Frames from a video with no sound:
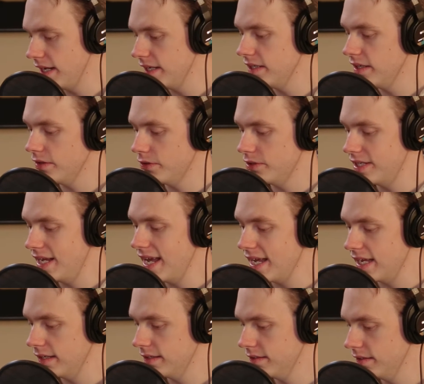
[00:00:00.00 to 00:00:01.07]
Another
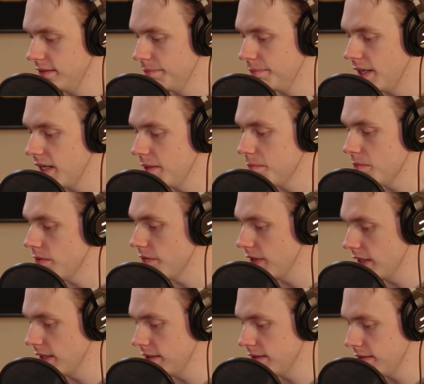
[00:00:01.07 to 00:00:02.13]
Day, the Bond
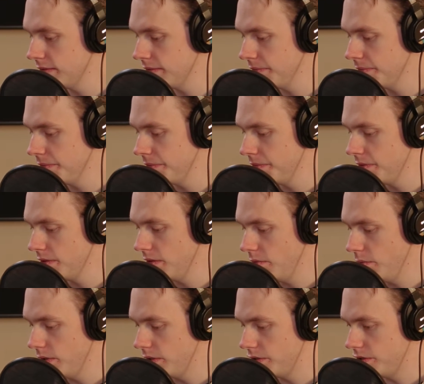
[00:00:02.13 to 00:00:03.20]
movie,
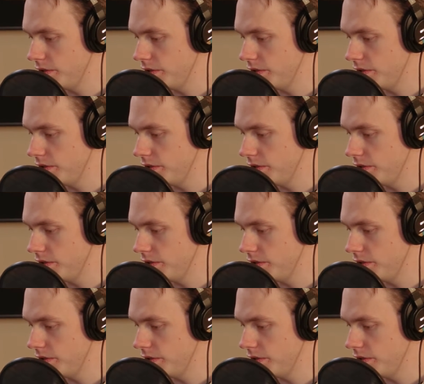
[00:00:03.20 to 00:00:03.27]
which